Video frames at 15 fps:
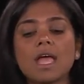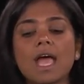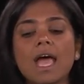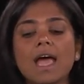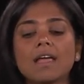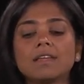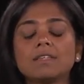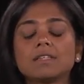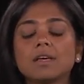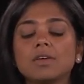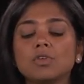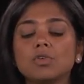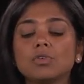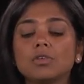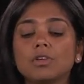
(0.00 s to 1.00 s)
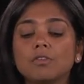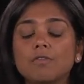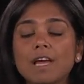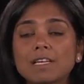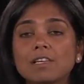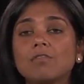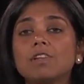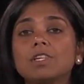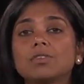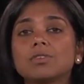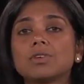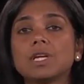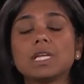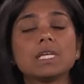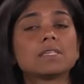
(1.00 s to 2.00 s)
and uh, you're effectively
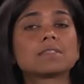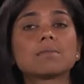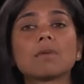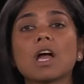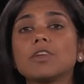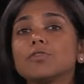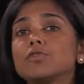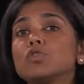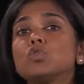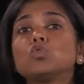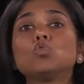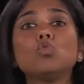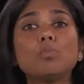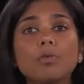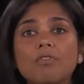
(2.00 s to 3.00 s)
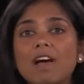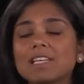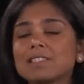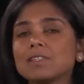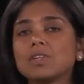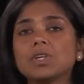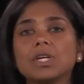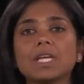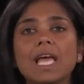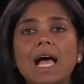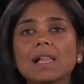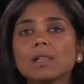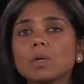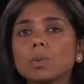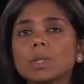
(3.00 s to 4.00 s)
training some kind of supervised learning
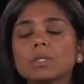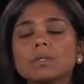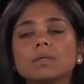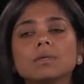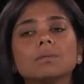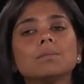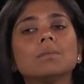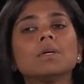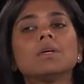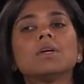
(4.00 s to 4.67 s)
algorithm